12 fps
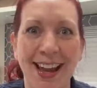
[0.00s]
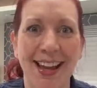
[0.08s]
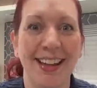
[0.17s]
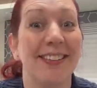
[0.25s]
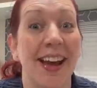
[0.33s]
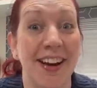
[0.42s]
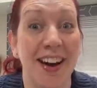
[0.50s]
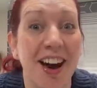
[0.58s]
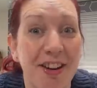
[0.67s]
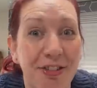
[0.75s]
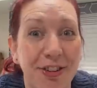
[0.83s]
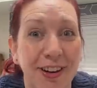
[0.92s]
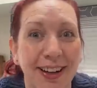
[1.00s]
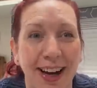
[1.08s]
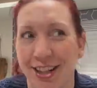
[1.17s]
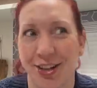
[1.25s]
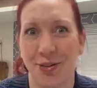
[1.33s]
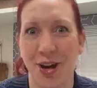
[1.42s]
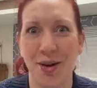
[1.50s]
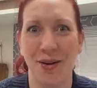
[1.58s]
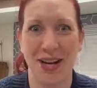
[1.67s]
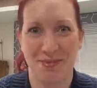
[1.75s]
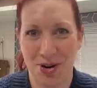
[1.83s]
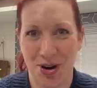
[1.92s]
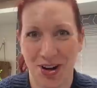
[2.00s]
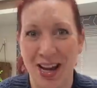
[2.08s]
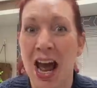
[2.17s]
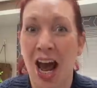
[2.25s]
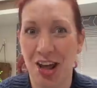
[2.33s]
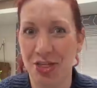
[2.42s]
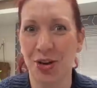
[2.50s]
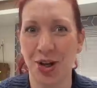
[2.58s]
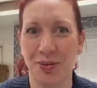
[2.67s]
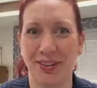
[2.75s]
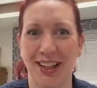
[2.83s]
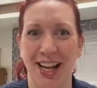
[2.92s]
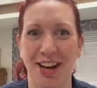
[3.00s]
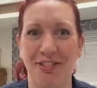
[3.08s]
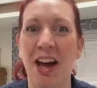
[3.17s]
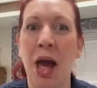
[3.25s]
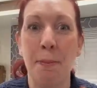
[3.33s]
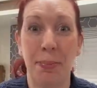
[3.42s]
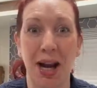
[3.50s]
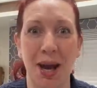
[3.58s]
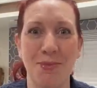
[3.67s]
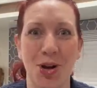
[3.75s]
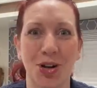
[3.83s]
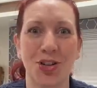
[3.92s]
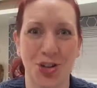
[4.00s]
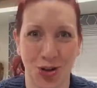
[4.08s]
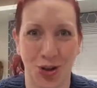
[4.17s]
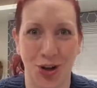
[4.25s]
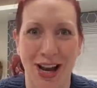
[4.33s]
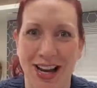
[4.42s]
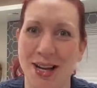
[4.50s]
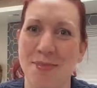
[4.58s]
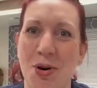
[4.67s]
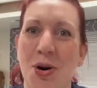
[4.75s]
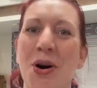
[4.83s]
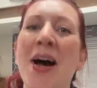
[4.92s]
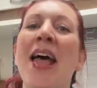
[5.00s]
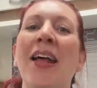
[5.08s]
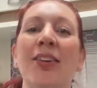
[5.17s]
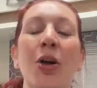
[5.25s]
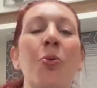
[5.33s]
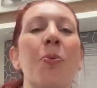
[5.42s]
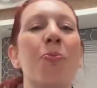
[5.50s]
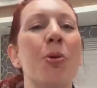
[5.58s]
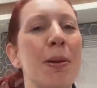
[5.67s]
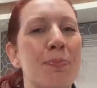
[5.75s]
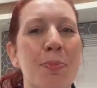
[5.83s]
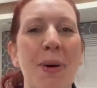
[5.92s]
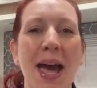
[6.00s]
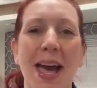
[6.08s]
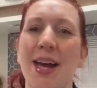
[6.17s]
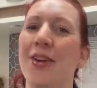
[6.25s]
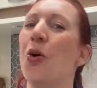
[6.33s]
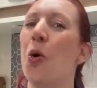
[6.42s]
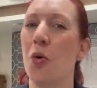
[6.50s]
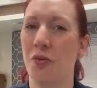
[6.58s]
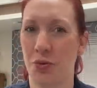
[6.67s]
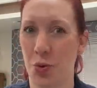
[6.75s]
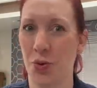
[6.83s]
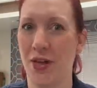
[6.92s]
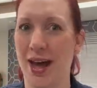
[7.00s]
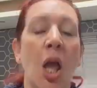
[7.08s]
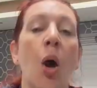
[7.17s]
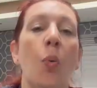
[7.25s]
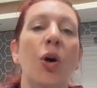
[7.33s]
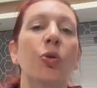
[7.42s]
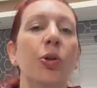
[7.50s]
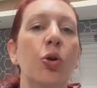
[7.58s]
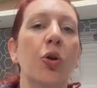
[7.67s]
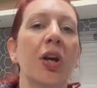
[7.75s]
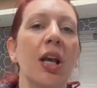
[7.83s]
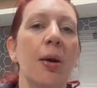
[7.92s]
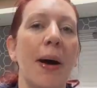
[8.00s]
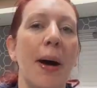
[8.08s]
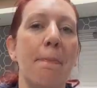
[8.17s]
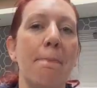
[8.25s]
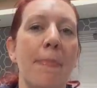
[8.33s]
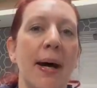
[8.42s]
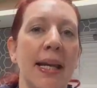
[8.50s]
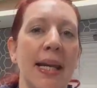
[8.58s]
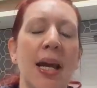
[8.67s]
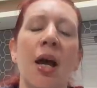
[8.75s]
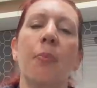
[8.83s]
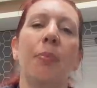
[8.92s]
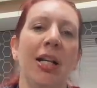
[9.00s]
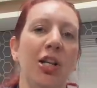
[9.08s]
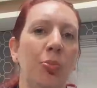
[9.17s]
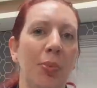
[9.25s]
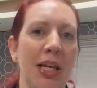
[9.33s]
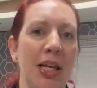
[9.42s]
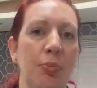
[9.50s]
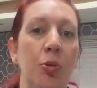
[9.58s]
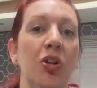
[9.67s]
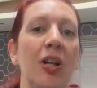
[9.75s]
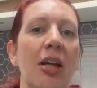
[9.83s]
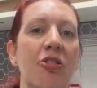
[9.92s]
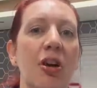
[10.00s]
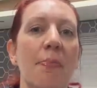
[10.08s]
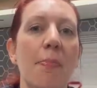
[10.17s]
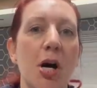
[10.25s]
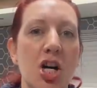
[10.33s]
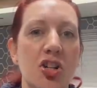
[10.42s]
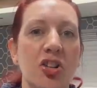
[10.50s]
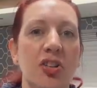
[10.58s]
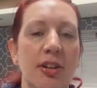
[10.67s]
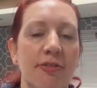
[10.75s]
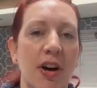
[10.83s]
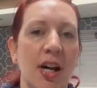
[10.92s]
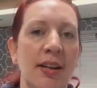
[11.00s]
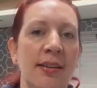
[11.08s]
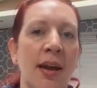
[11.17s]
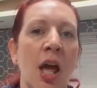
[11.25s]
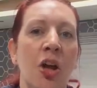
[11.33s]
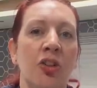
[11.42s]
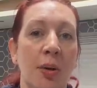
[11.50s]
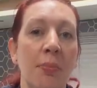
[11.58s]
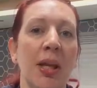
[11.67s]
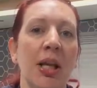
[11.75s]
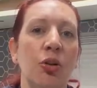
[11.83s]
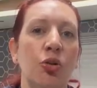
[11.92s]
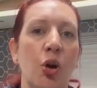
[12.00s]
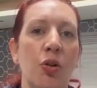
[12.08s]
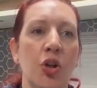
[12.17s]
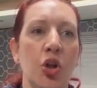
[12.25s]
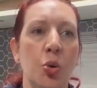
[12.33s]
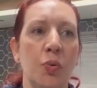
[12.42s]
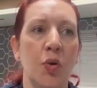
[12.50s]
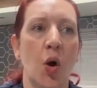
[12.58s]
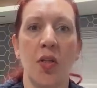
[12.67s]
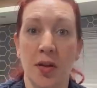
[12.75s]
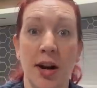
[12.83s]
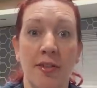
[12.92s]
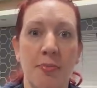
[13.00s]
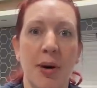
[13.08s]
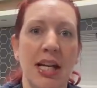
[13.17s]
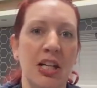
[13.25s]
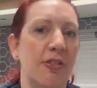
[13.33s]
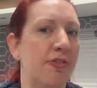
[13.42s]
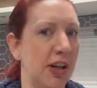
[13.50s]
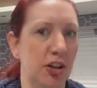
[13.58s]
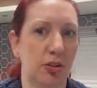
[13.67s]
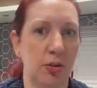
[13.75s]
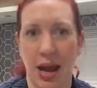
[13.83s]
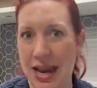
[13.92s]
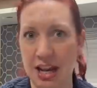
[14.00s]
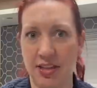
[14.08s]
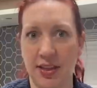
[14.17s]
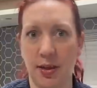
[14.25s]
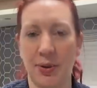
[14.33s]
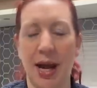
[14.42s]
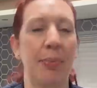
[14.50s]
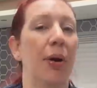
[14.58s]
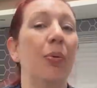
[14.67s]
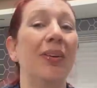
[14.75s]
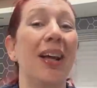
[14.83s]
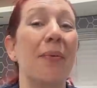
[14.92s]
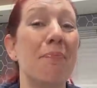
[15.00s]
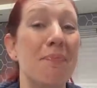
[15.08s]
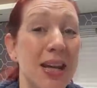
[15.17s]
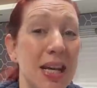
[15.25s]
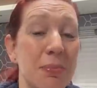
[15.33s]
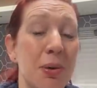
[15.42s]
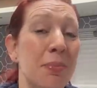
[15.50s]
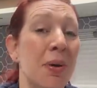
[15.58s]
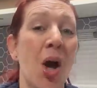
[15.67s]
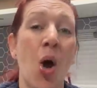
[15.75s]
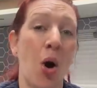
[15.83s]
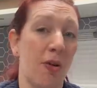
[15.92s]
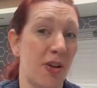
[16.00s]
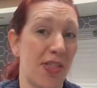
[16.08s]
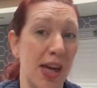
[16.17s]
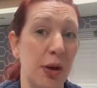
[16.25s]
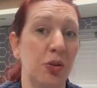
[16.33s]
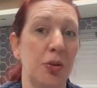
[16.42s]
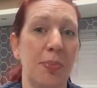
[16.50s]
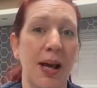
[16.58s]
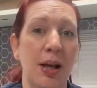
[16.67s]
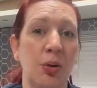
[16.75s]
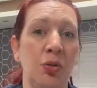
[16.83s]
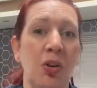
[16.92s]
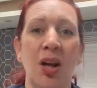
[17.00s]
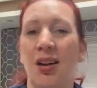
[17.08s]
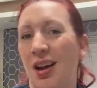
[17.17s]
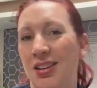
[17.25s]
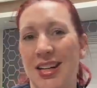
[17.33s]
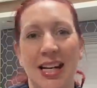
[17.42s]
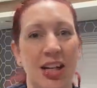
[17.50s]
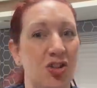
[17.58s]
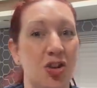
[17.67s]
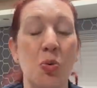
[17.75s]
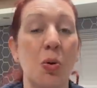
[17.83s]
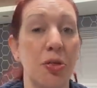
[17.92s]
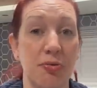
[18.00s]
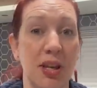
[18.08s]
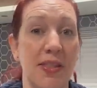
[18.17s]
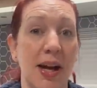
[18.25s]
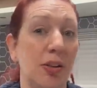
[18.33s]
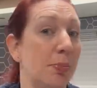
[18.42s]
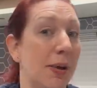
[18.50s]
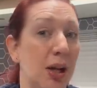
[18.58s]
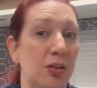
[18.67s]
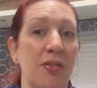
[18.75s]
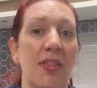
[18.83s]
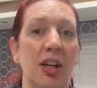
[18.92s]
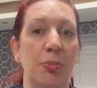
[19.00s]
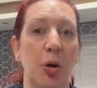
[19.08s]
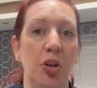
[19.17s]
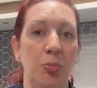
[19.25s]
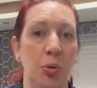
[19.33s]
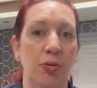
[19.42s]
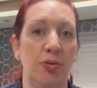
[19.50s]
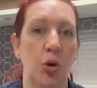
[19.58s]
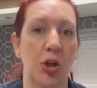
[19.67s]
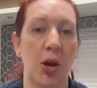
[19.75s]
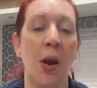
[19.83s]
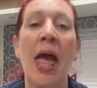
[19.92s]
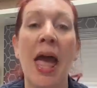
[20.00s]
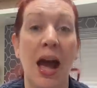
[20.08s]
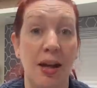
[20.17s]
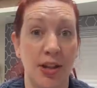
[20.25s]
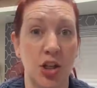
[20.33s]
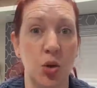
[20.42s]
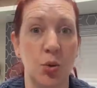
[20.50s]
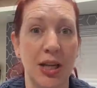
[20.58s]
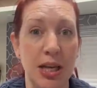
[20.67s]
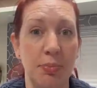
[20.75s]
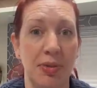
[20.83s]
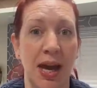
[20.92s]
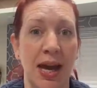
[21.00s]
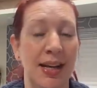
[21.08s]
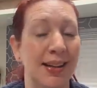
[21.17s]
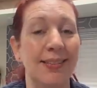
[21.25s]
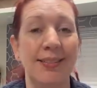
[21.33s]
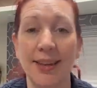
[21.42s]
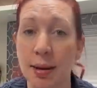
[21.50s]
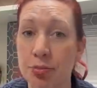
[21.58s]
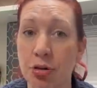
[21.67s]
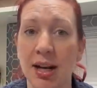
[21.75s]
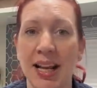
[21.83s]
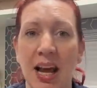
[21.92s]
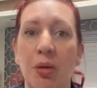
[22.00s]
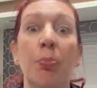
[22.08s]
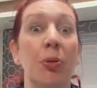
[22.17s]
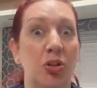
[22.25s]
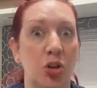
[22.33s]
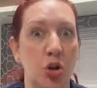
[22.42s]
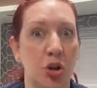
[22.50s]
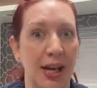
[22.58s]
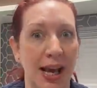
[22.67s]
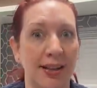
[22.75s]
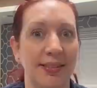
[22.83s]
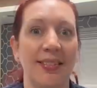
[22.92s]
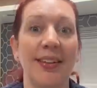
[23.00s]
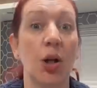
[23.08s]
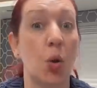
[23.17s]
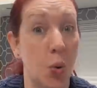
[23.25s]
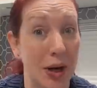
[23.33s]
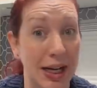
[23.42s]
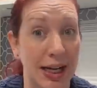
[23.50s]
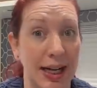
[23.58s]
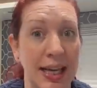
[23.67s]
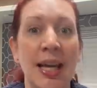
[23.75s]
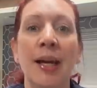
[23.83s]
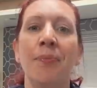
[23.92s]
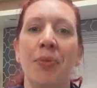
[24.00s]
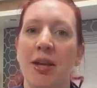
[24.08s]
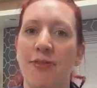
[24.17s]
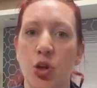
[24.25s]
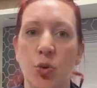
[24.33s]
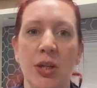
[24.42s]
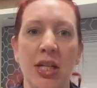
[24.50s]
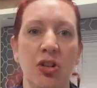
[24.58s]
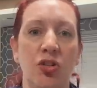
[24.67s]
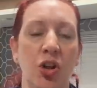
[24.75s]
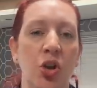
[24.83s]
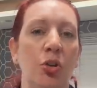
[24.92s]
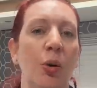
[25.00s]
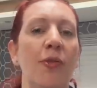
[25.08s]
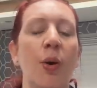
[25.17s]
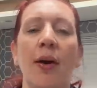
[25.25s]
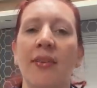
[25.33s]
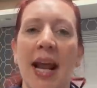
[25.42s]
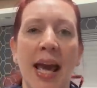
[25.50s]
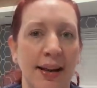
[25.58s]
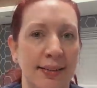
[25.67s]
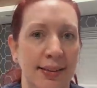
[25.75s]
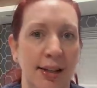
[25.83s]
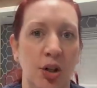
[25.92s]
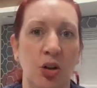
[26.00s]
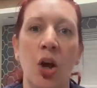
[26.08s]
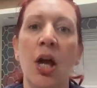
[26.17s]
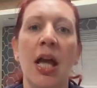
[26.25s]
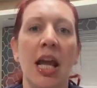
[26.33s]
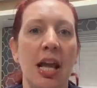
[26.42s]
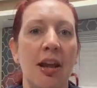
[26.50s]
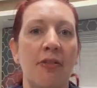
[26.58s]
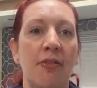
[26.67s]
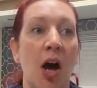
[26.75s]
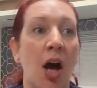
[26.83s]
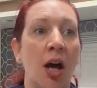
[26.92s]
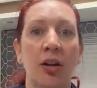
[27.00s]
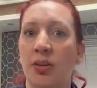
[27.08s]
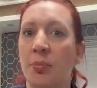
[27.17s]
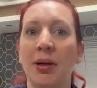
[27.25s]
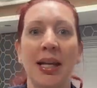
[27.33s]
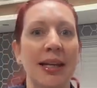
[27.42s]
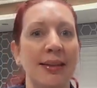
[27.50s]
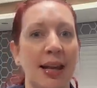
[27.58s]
Is that enough? I don't know anymore. I thought it was enough, but I'm not sure anymore. So be prepared for that. And whilst we're talking about money, please, please put together an emergency fund, something so that you've got enough money to fix anything that would happen. I would say a minimum of £1,000, ideally £2,000 or £3,000 if that's possible for you. And then you keep that in a separate account, but so you can access it quickly if you need to. So if you have an accident, if somebody is